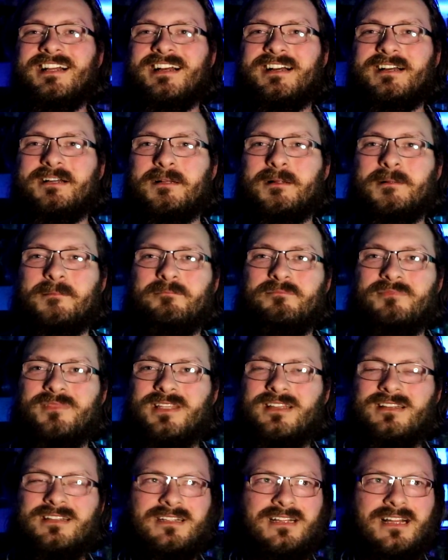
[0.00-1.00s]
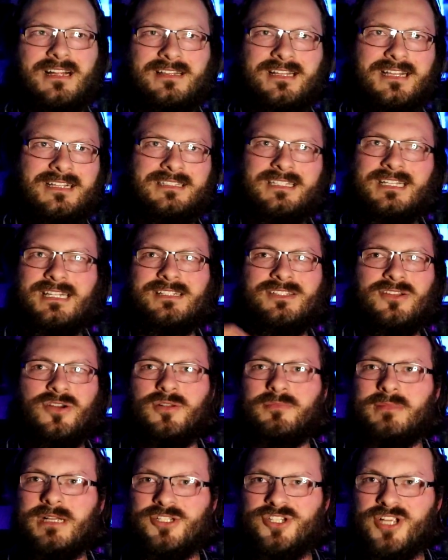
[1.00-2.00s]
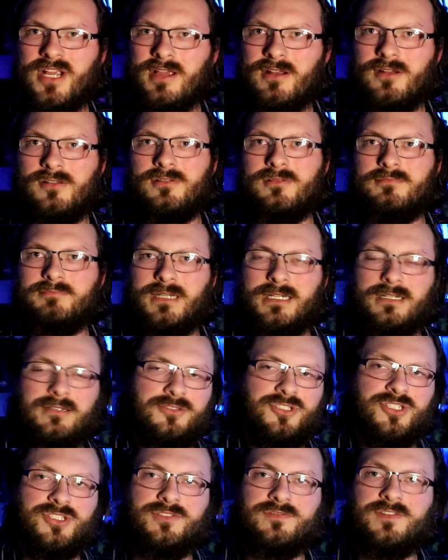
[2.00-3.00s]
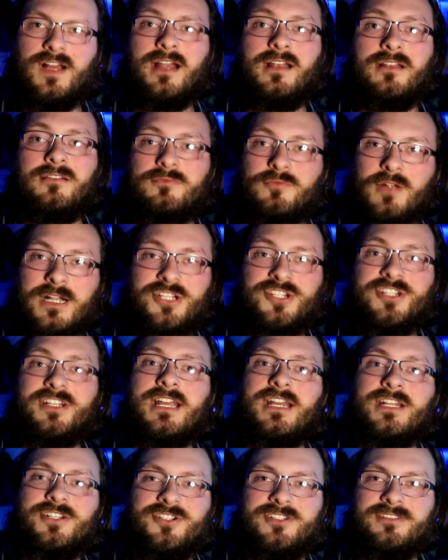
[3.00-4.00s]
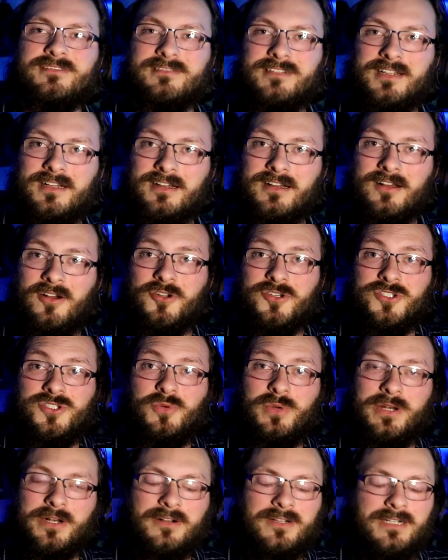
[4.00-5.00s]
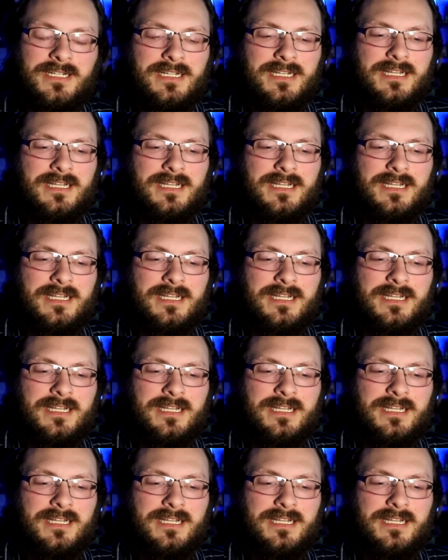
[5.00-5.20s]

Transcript: Um, uh, I think links on my channel, but just find Raging Cajun uh, on Twitter.